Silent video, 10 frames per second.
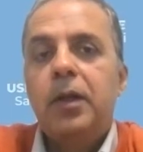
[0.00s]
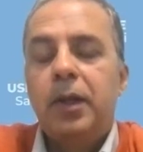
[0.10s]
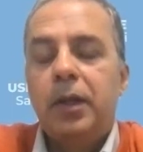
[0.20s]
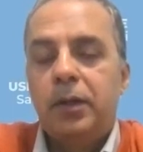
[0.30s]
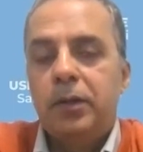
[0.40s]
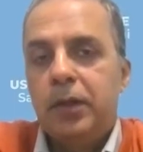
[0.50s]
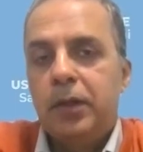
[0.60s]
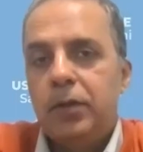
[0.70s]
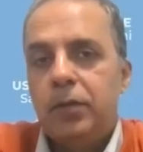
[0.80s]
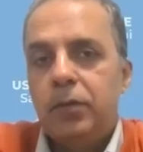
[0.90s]
and
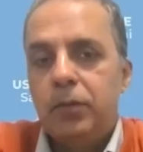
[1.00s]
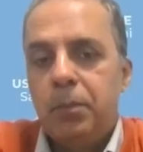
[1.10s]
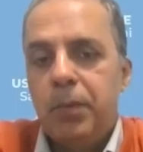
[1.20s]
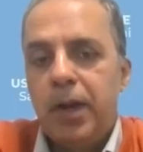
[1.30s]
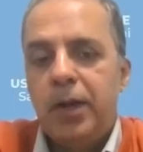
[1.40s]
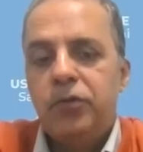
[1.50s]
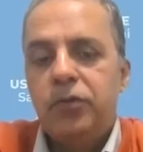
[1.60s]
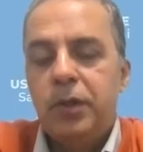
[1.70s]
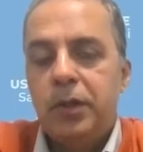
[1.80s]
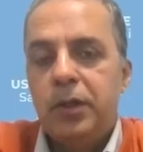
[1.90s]
then the
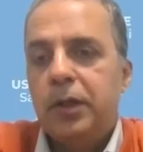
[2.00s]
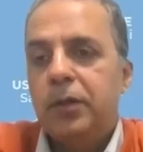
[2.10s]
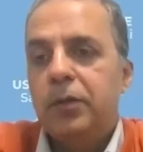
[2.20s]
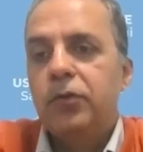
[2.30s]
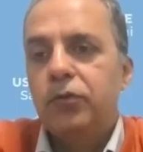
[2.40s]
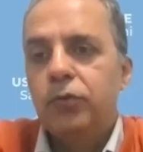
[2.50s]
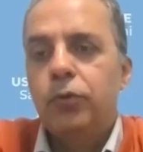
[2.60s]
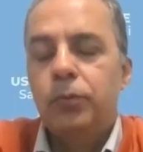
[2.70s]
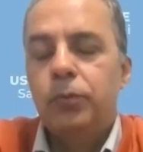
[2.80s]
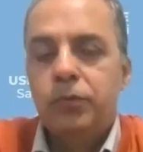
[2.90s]
match day and the SOAP.